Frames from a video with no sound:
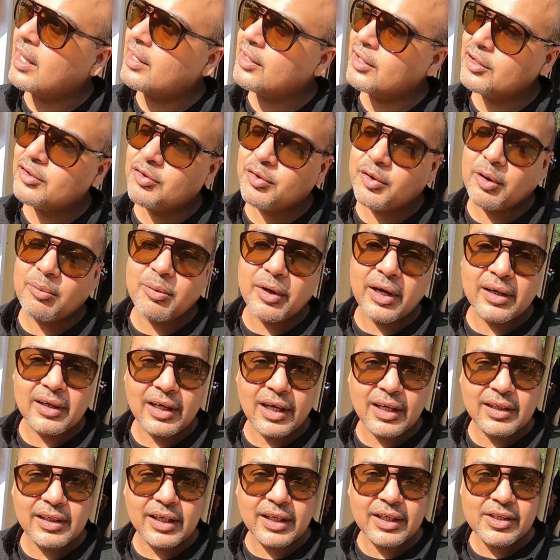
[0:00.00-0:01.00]
saris from
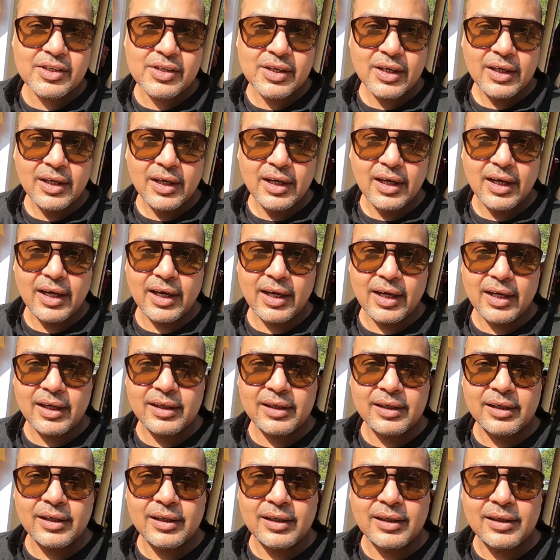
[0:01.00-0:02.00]
Bangladesh,
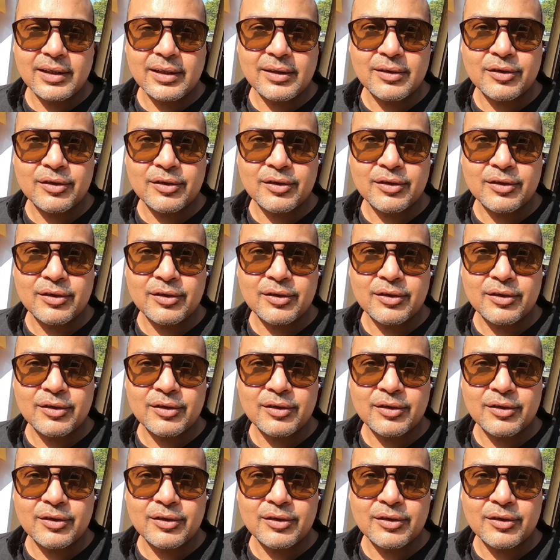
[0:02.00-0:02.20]
and